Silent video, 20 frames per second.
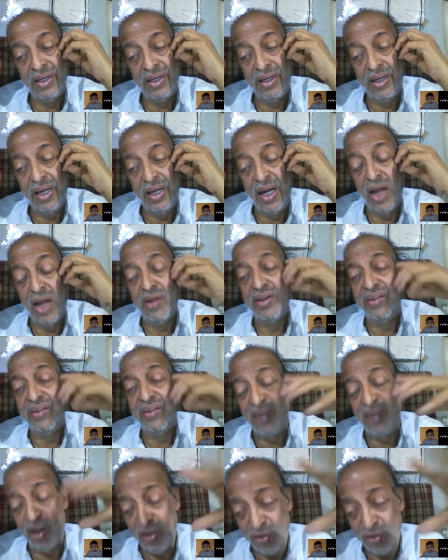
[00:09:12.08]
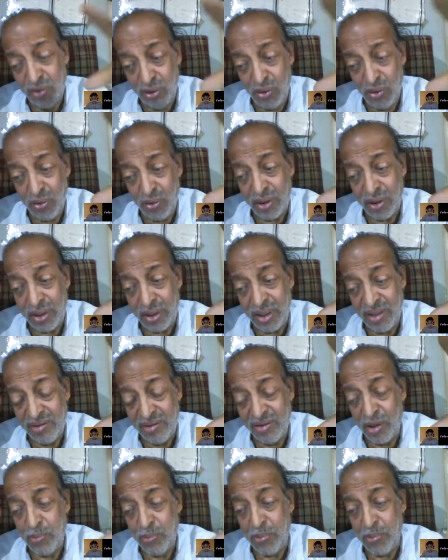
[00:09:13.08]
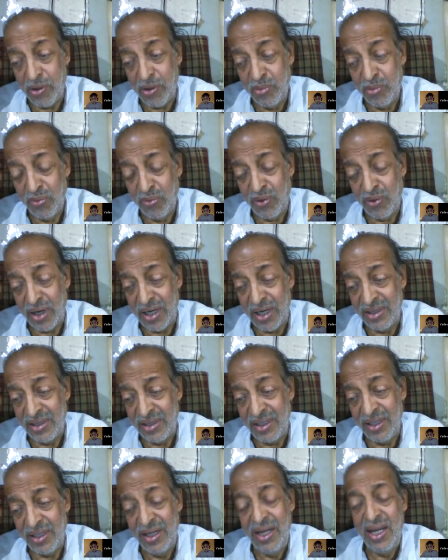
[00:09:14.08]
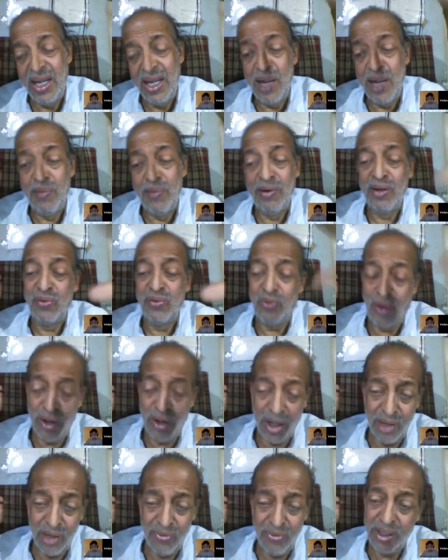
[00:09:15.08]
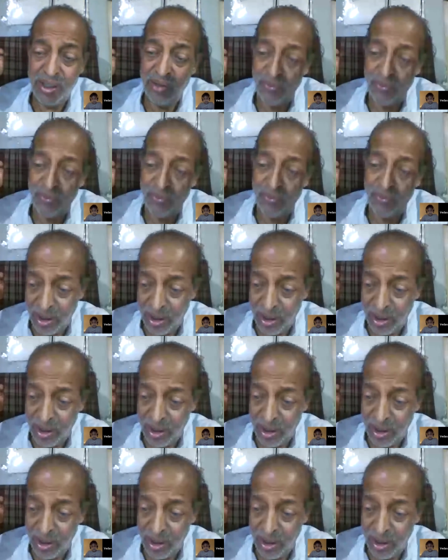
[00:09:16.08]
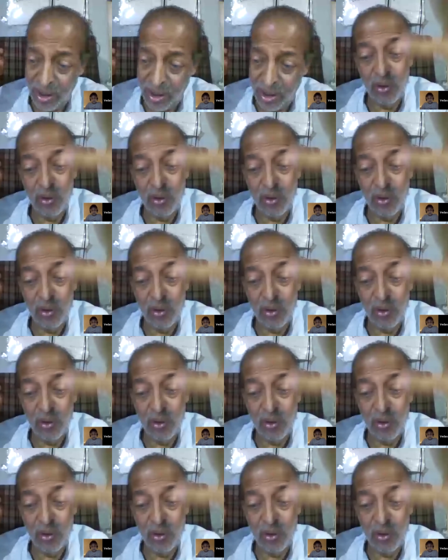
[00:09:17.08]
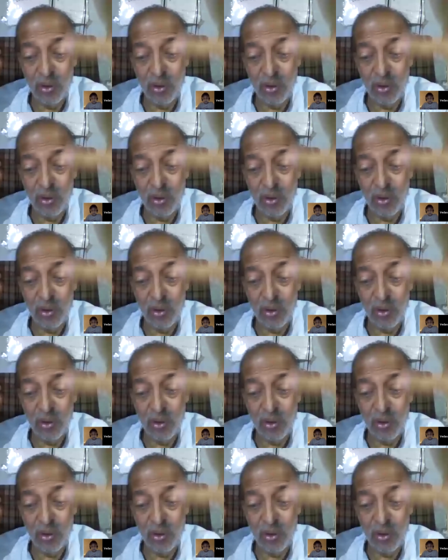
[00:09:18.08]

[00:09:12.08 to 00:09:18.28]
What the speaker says: Now this also is not possible for anything. If it is far off, it is far off. It is closer, it is closer.